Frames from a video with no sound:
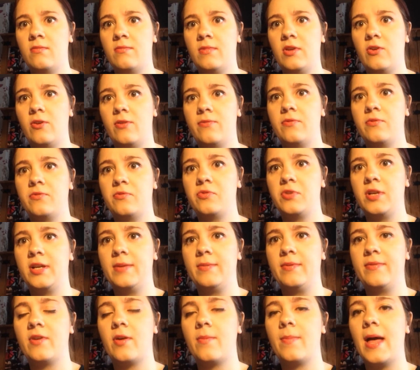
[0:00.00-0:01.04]
We got it for free
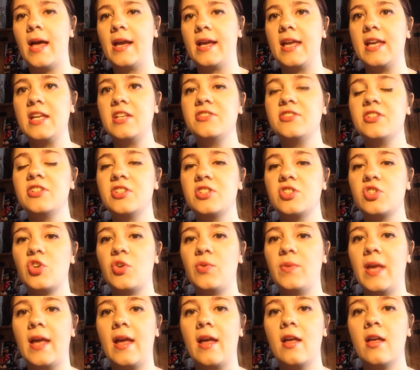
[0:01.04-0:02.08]
with our package, so
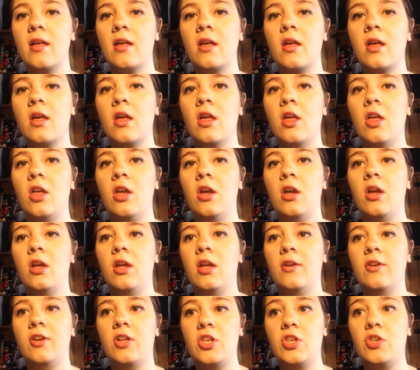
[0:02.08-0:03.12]
yeah,
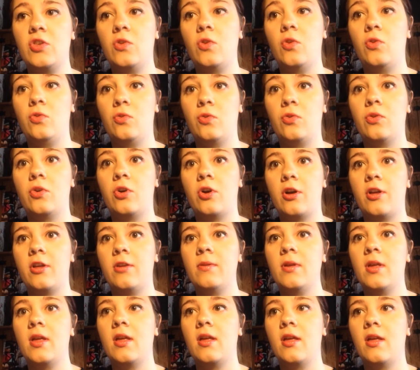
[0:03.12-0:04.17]
couldn't not
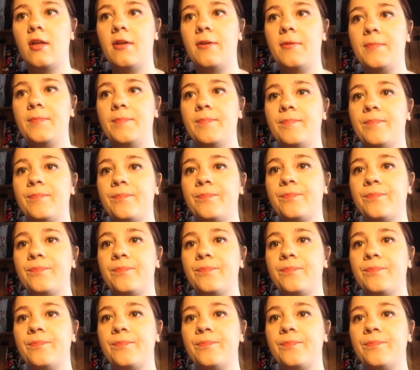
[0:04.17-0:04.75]
go. Um,